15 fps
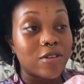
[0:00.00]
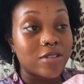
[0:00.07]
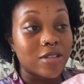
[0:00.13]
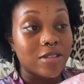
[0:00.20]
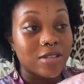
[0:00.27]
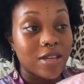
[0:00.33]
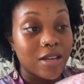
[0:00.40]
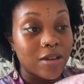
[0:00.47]
It's
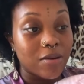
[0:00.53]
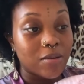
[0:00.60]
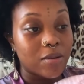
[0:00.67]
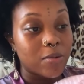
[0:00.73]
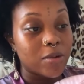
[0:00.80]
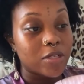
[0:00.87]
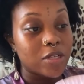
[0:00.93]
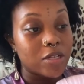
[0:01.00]
a sound.
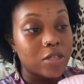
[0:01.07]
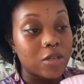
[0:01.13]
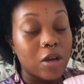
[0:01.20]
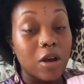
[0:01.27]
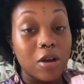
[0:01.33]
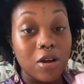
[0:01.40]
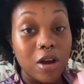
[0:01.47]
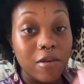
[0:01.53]
When she's
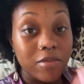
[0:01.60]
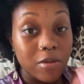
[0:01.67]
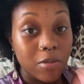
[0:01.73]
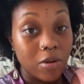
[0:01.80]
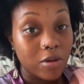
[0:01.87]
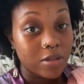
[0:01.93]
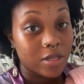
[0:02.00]
uncomfortable,